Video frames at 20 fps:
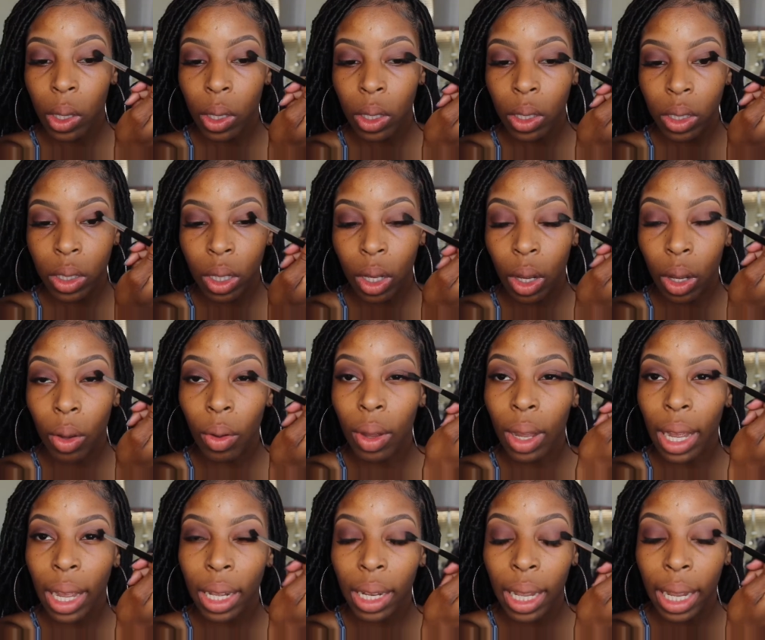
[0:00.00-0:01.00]
So
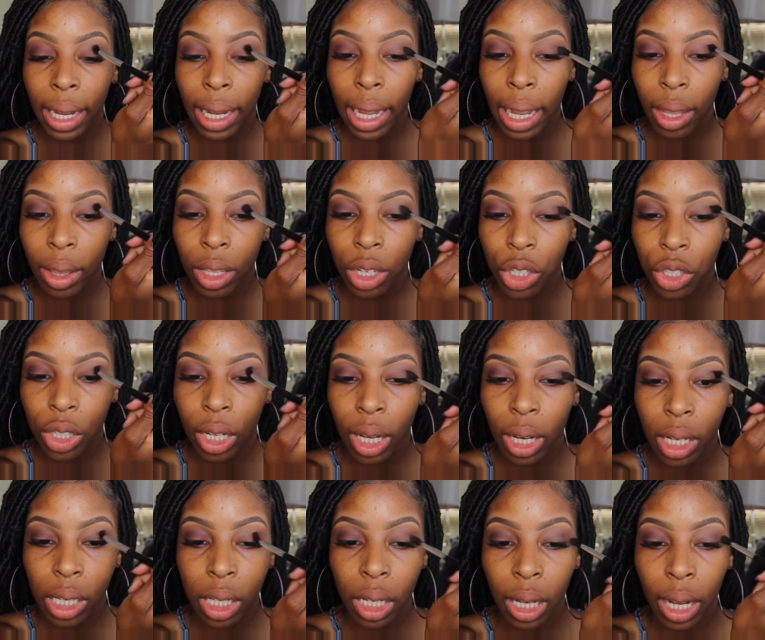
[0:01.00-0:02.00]
I like how this shade
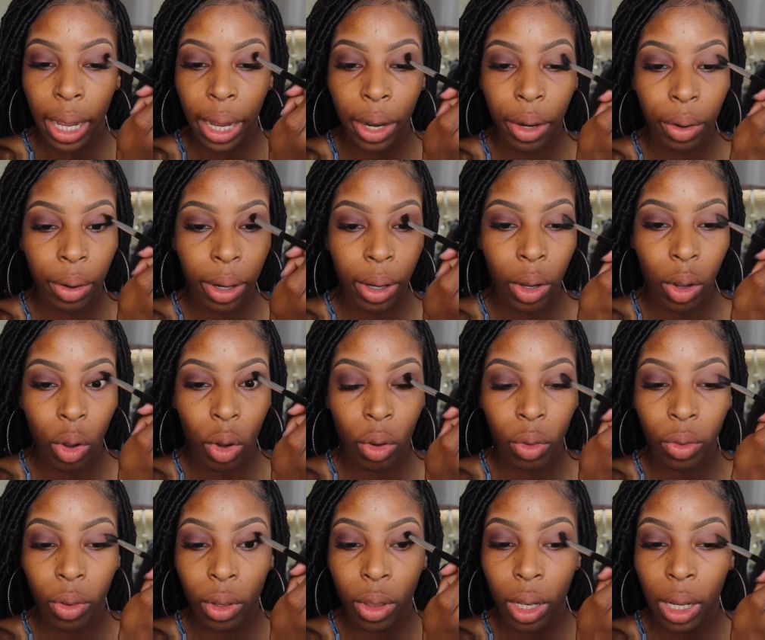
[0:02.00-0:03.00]
is layering
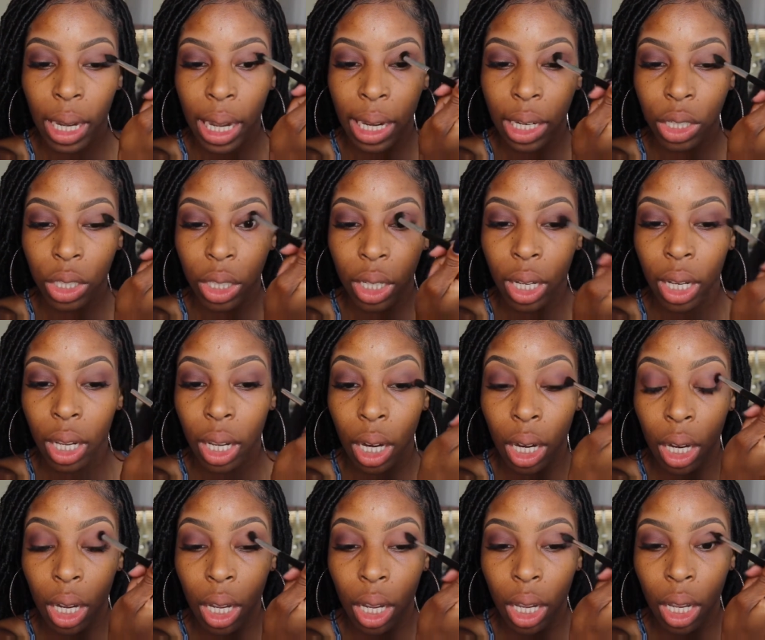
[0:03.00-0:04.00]
over the last shade.